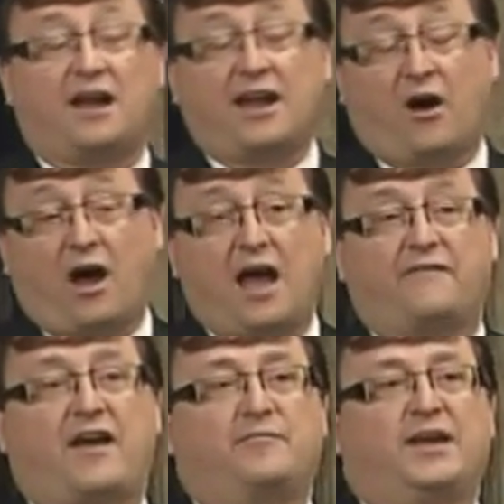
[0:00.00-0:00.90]
Now,
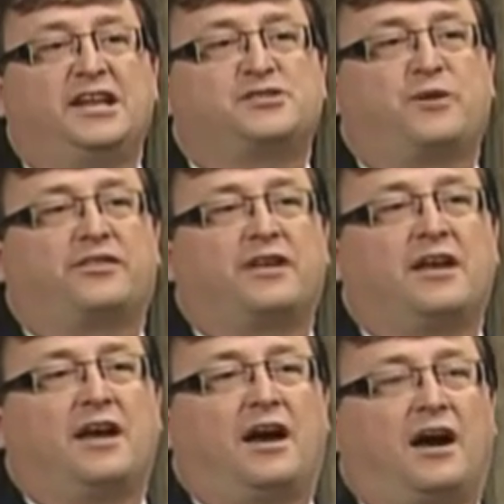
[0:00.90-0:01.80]
I've had meetings with
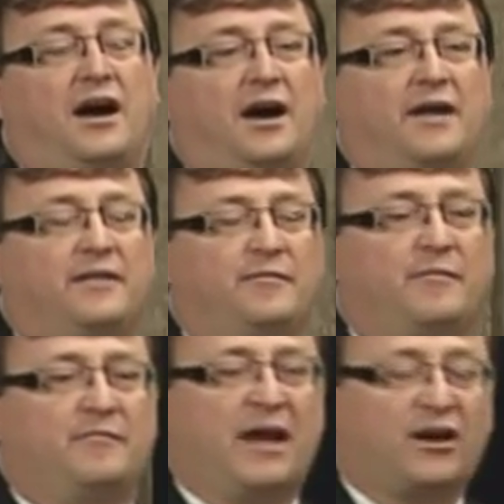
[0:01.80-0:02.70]

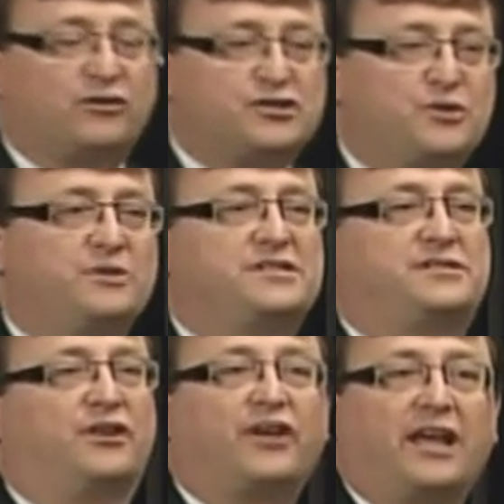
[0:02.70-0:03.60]
medical students
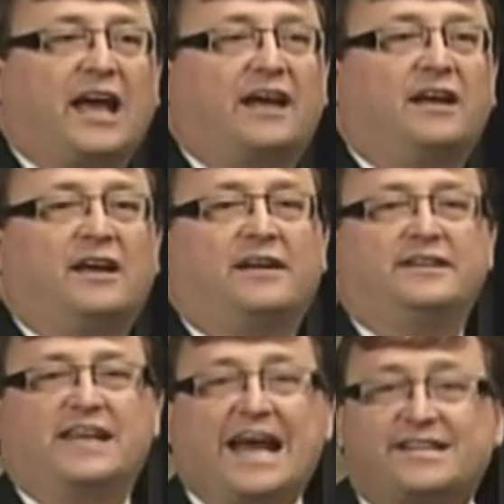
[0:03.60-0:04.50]
looking at
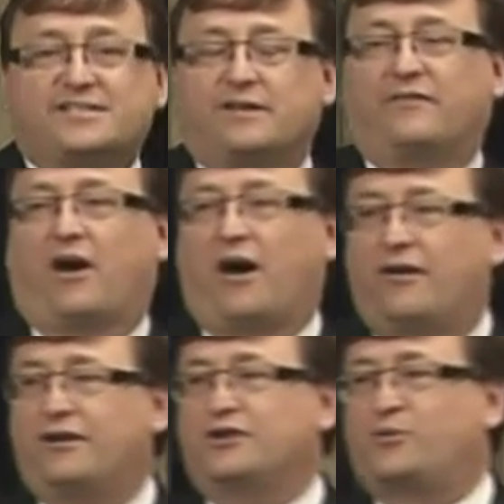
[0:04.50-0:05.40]
debts of
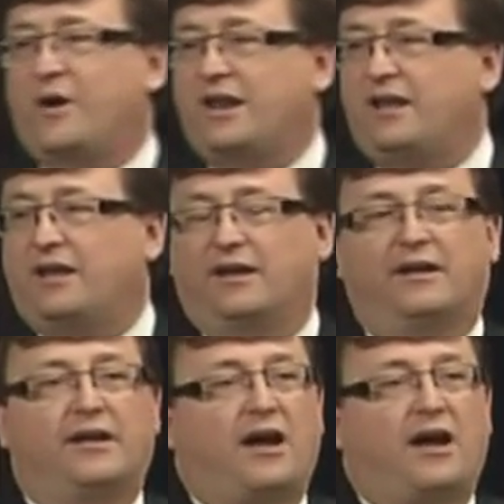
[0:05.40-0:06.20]
$120,000 and